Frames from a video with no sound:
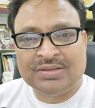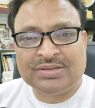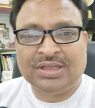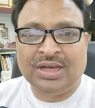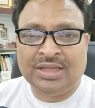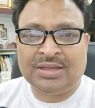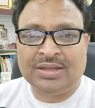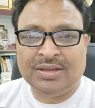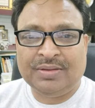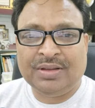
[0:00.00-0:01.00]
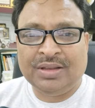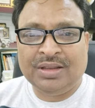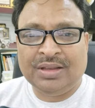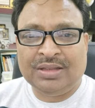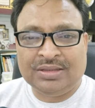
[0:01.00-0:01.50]
See, like
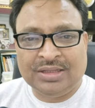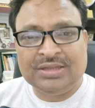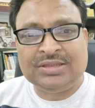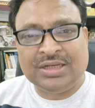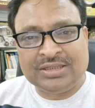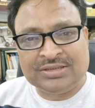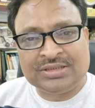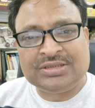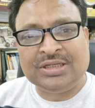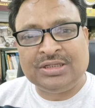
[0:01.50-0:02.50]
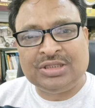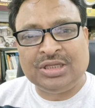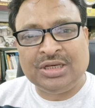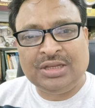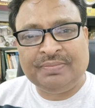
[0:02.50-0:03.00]
there is an existing
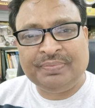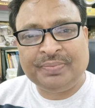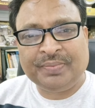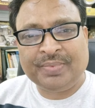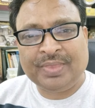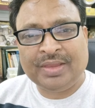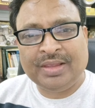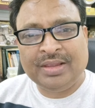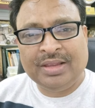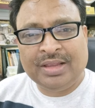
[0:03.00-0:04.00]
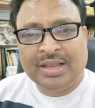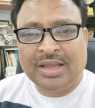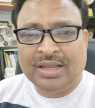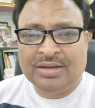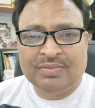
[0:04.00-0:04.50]
theory,
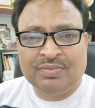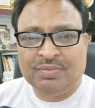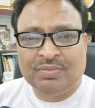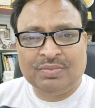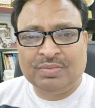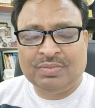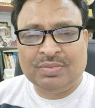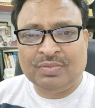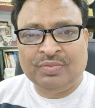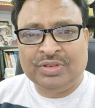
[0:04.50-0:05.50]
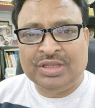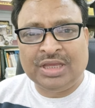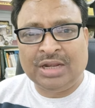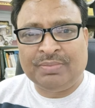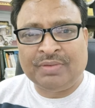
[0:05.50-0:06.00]
and with the
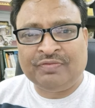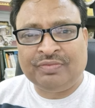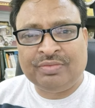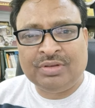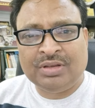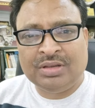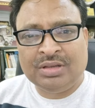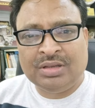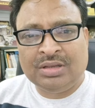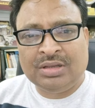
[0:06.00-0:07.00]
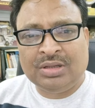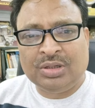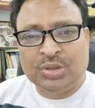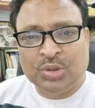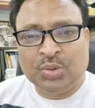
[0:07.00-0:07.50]
help of
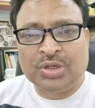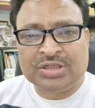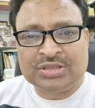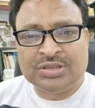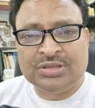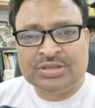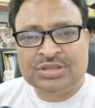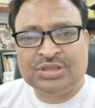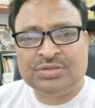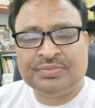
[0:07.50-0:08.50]
your research,